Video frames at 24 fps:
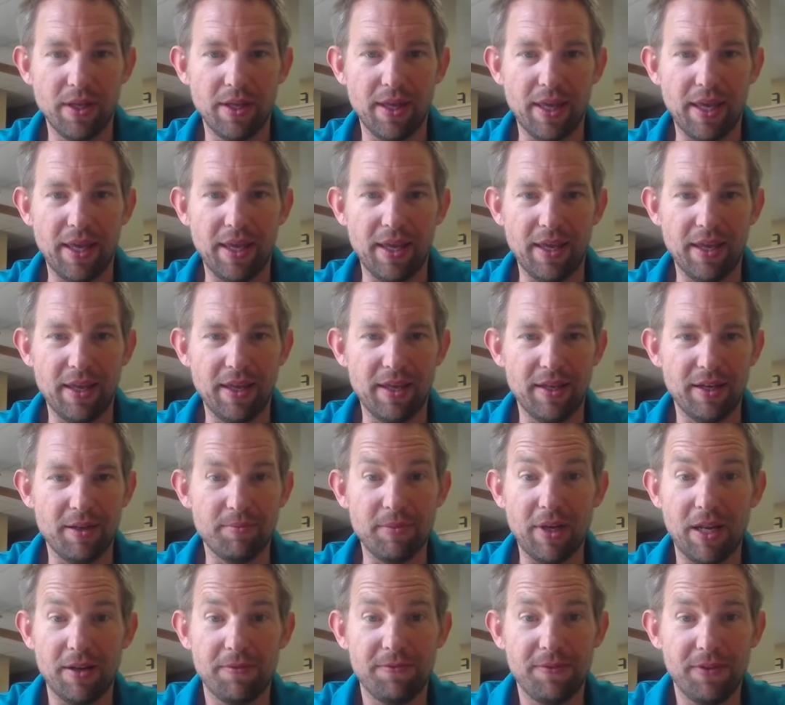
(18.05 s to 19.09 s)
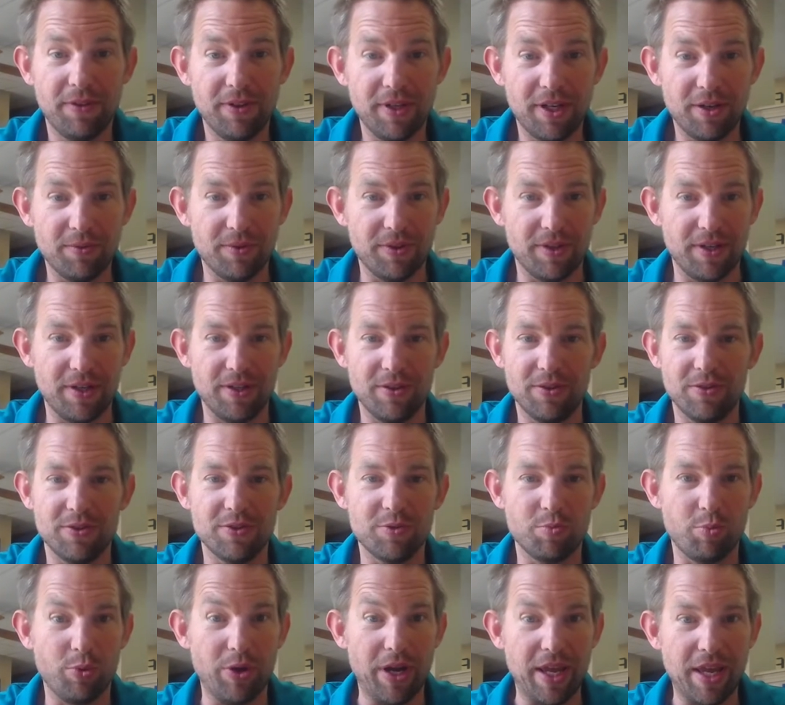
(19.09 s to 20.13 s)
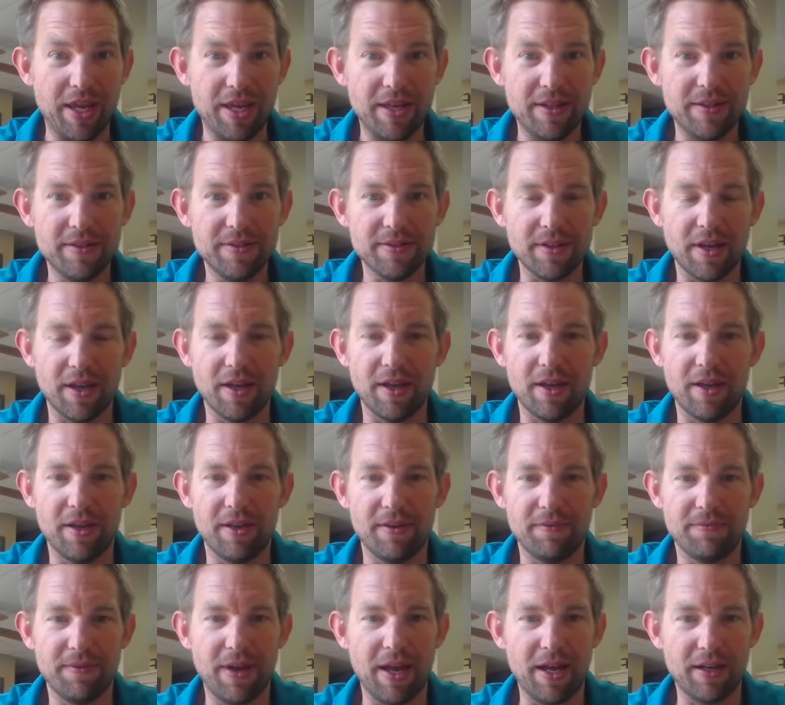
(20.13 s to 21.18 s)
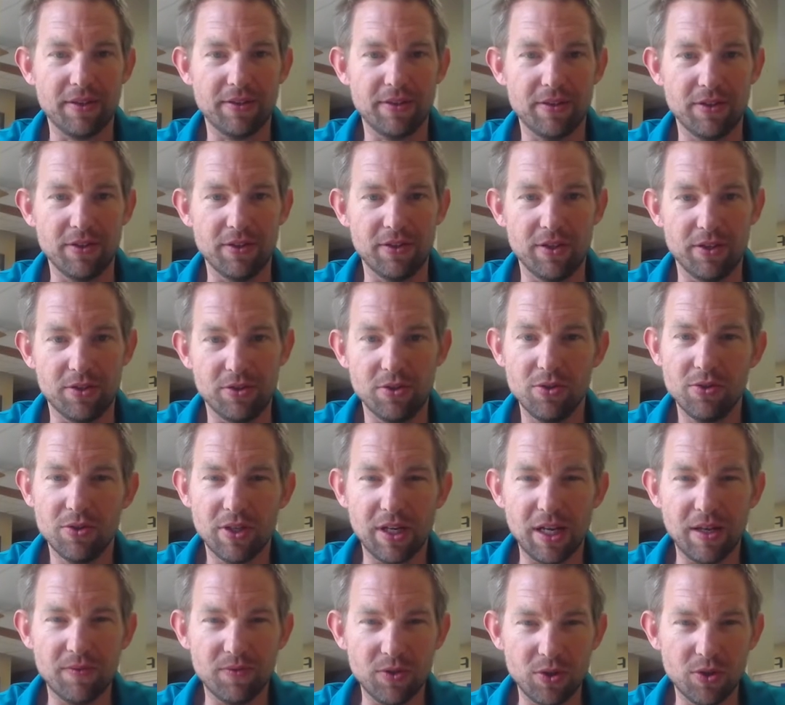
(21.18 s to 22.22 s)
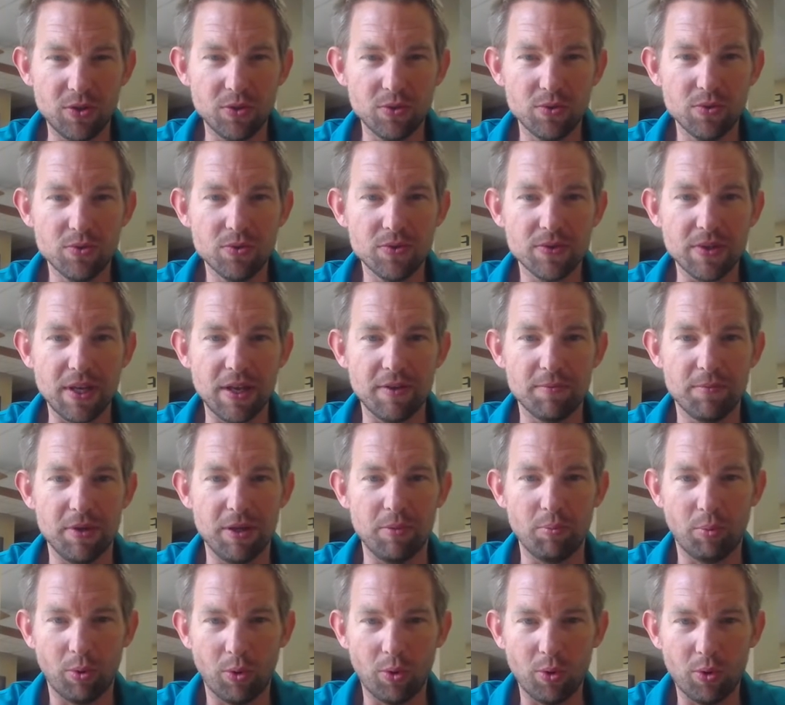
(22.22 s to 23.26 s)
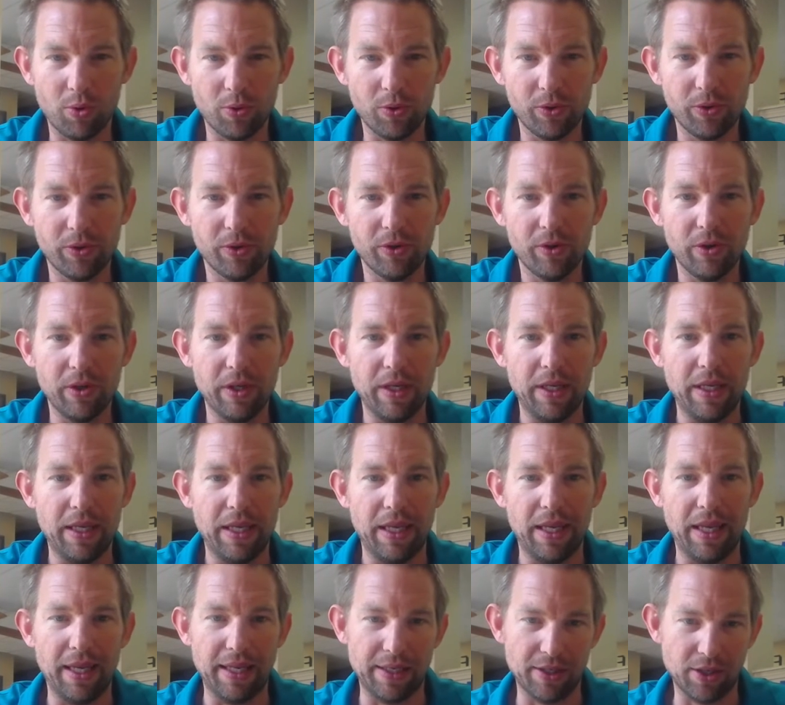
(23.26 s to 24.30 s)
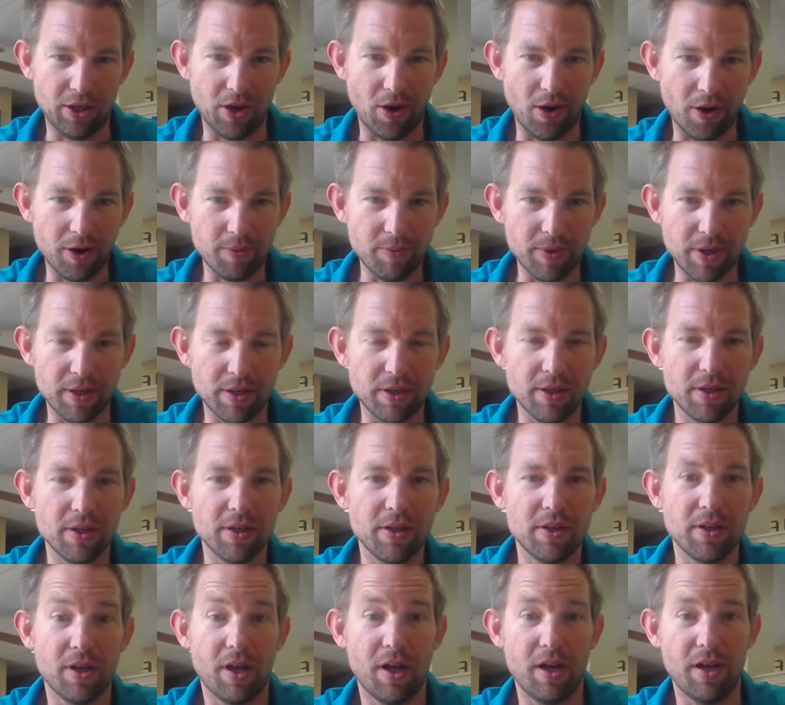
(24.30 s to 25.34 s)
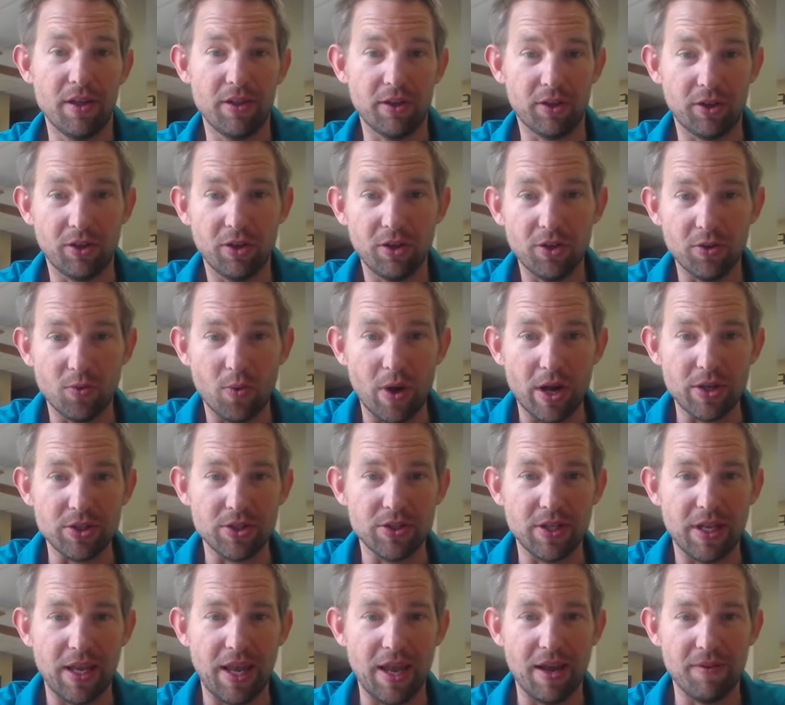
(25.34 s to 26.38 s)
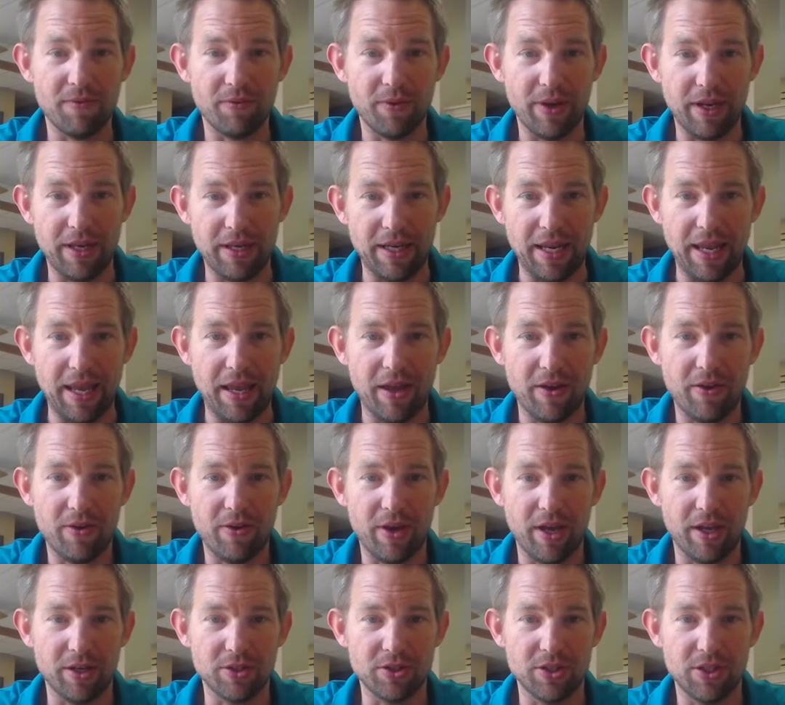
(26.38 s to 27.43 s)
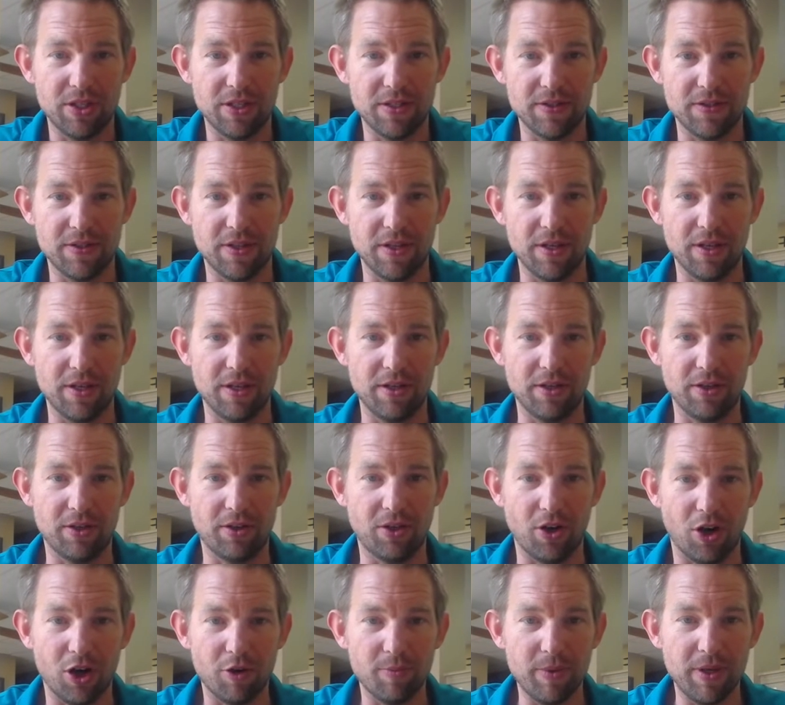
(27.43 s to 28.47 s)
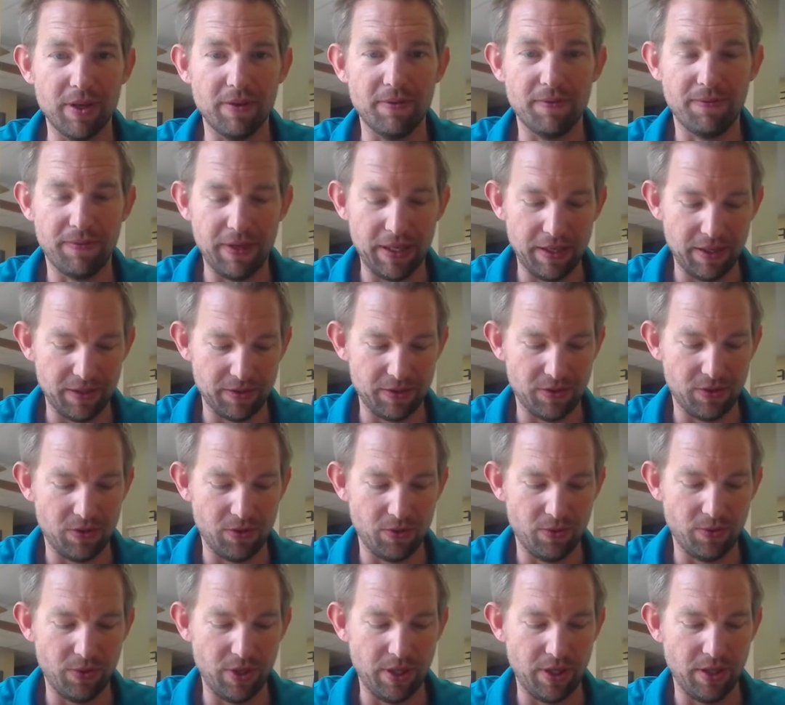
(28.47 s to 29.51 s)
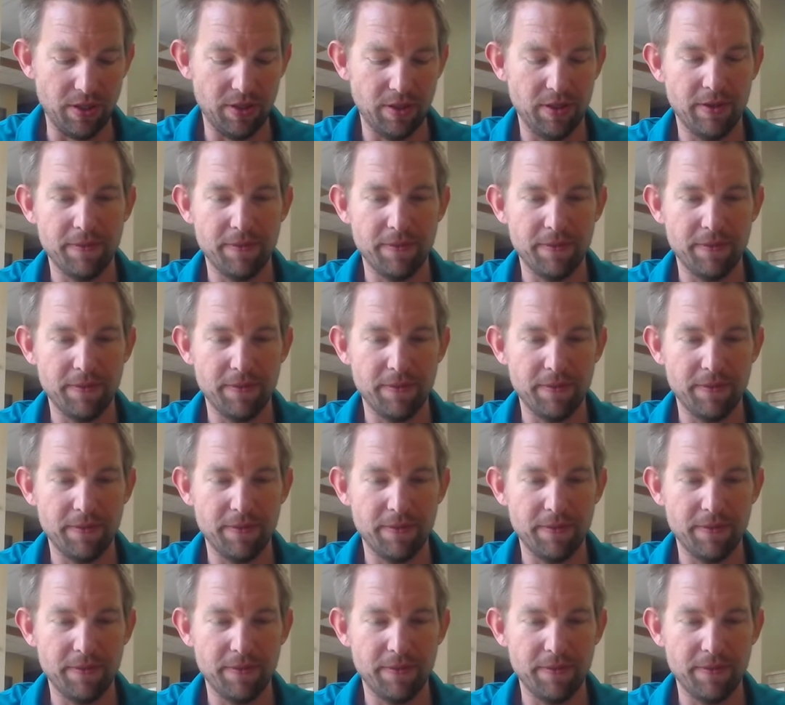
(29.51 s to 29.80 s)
And I'm not affiliated with any of those brands. In fact, the two that I've used have been Polar and Garmin. The current watch they have right now actually is the Garmin Fenix 3.